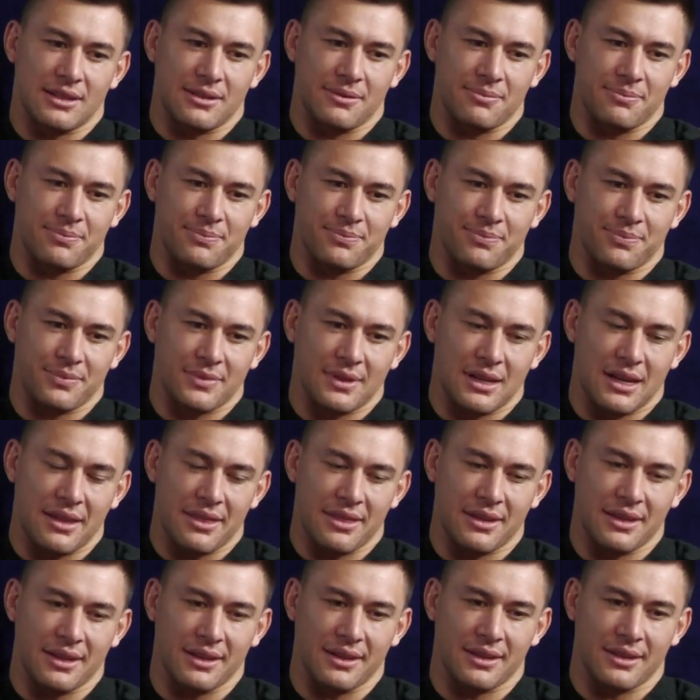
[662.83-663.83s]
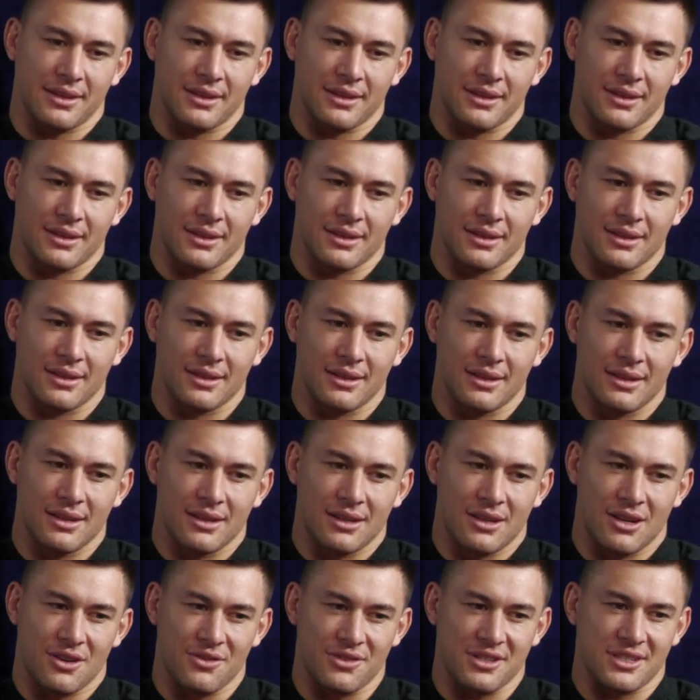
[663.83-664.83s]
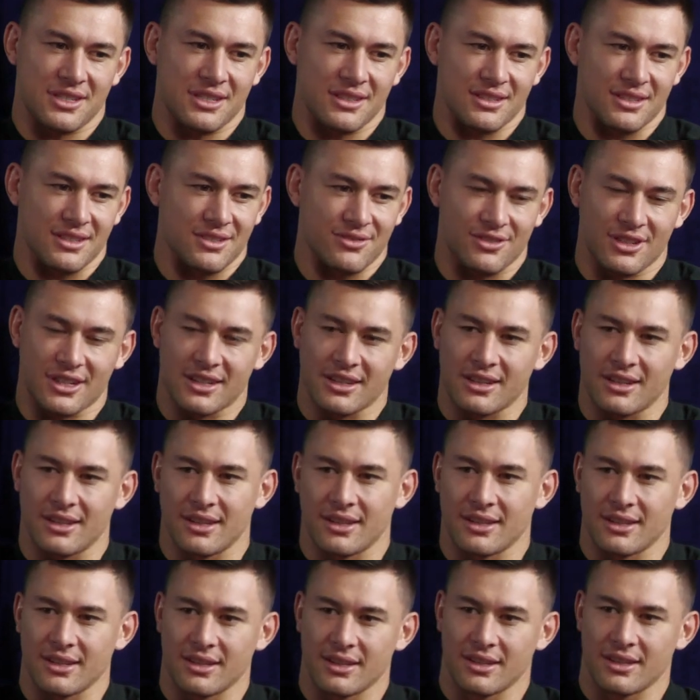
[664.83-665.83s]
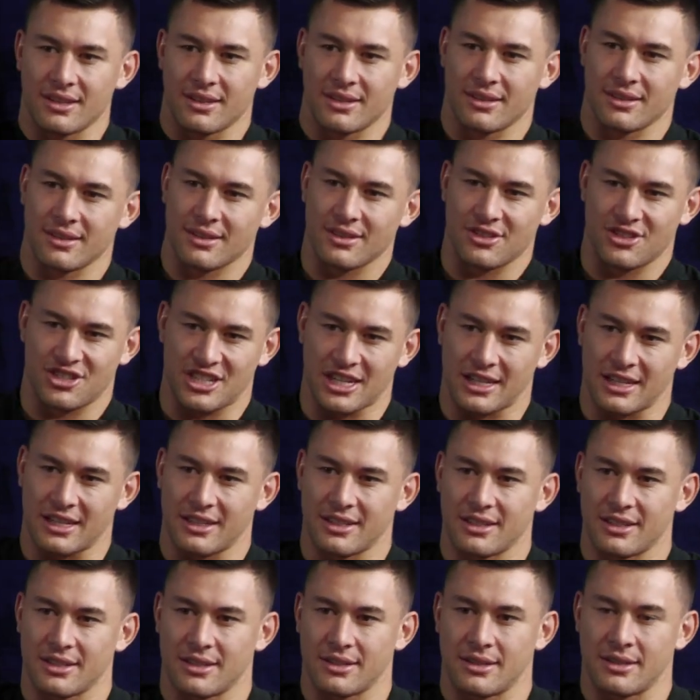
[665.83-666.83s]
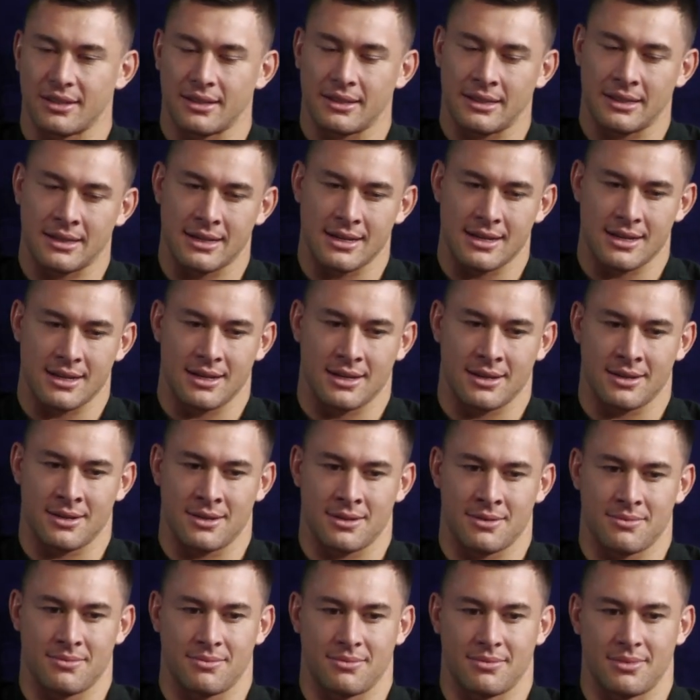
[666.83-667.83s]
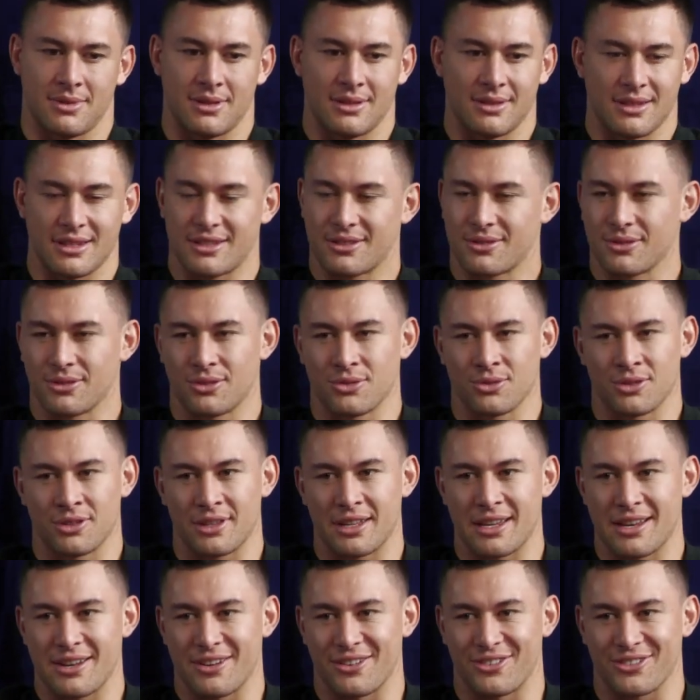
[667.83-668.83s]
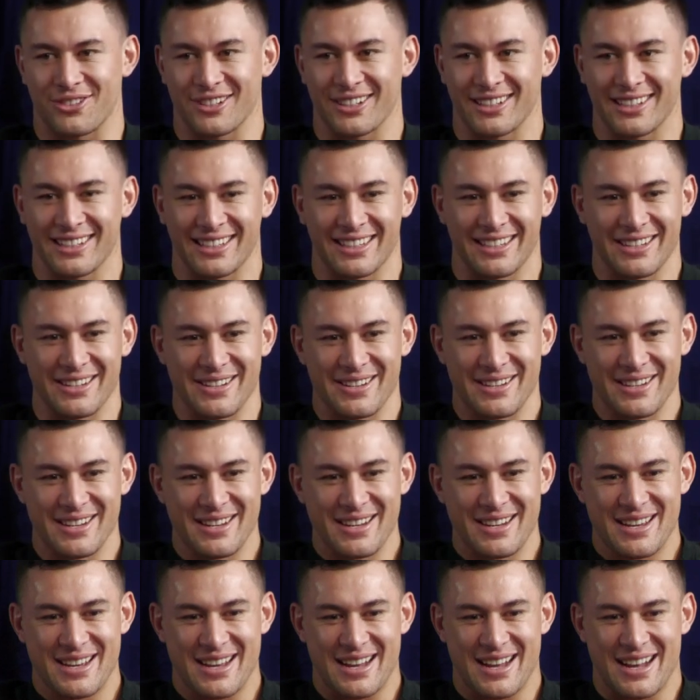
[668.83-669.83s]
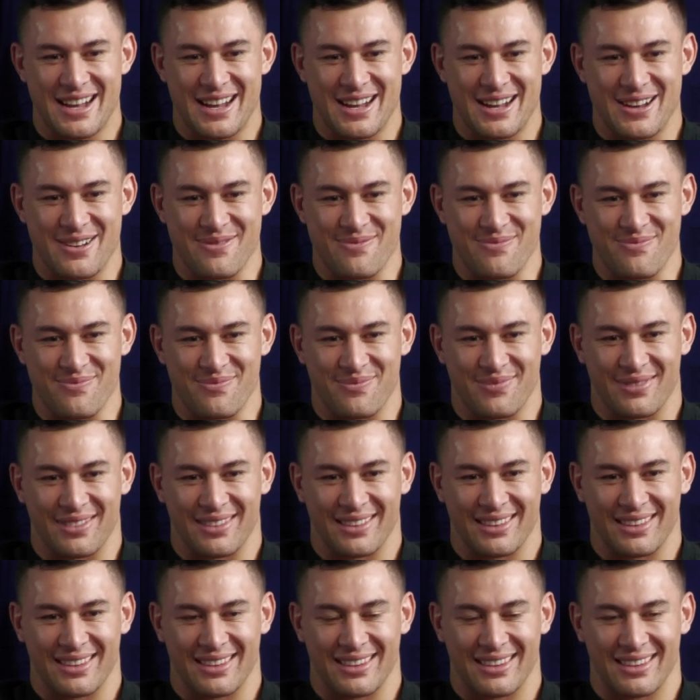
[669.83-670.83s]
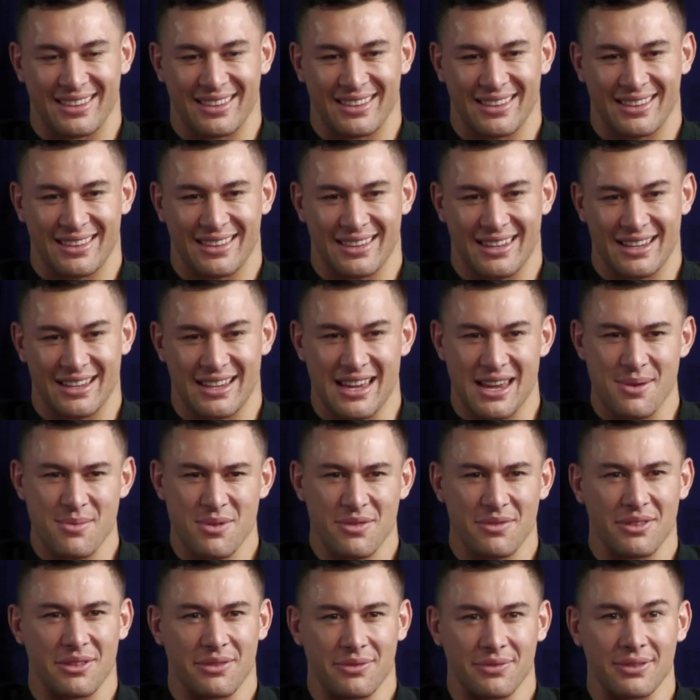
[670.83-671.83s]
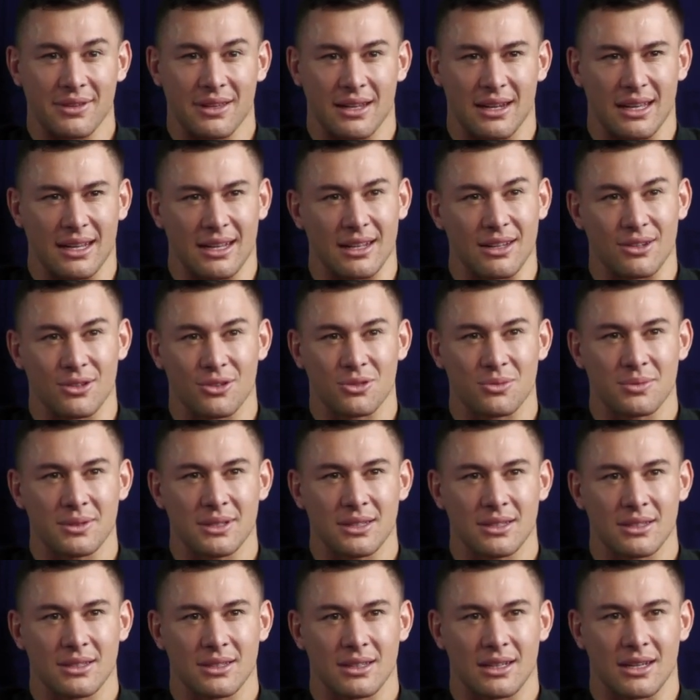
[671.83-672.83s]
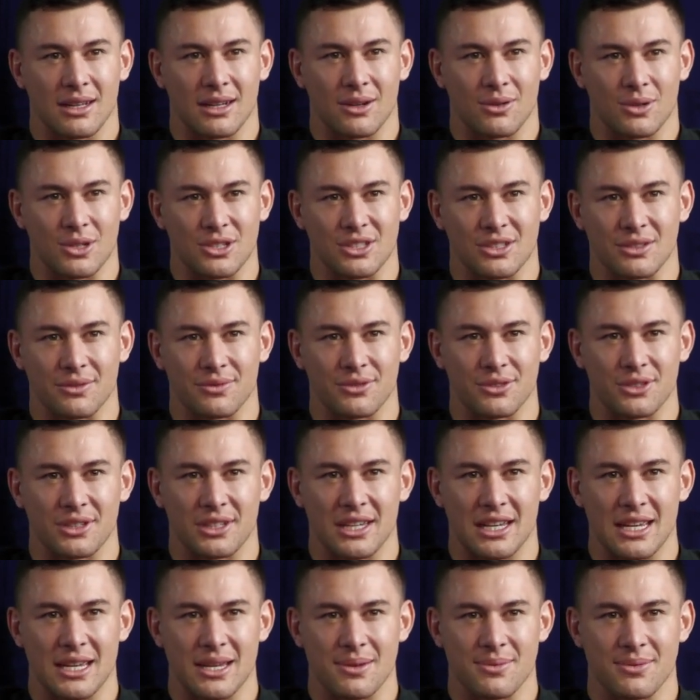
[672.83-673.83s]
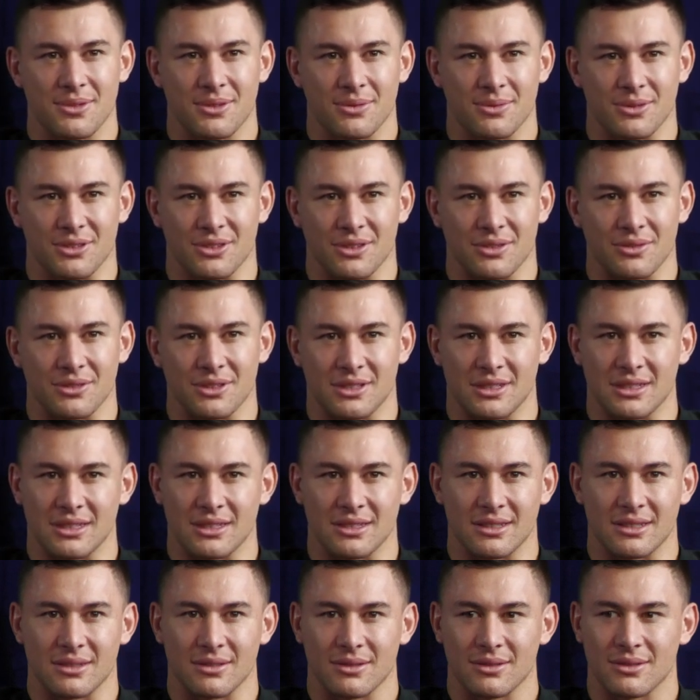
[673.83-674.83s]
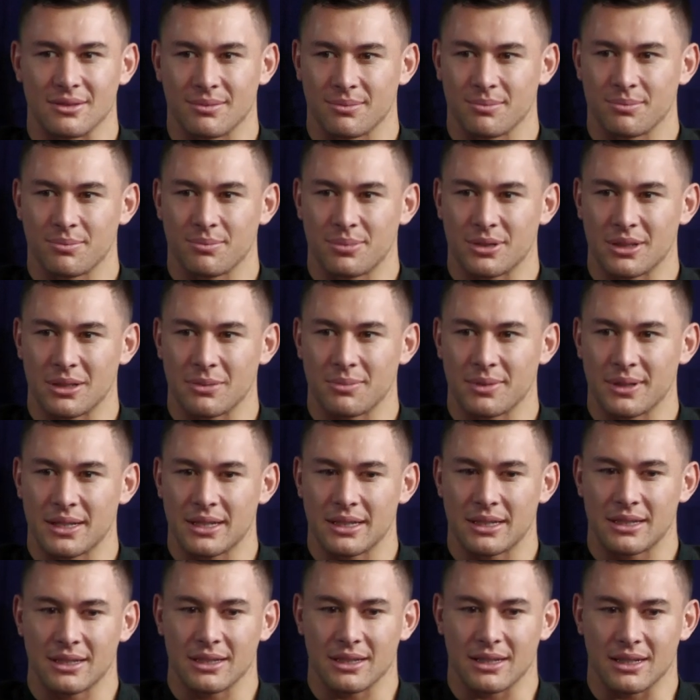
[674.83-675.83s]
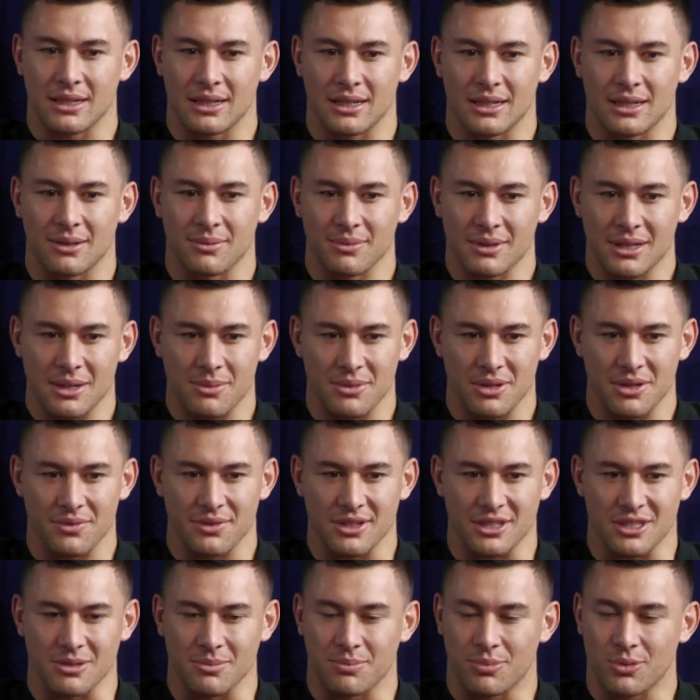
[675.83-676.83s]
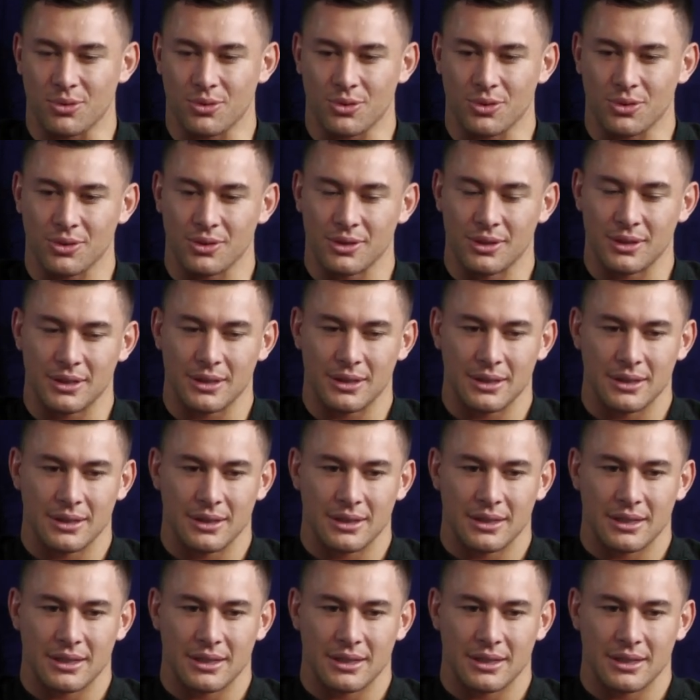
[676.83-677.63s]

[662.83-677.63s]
Um, I think obviously just regularly checking in. Um, they still do it now, really. Um, they came over like a little bit, uh, watched a few games, which obviously is pretty mm-hmm. big. Um, come over, support.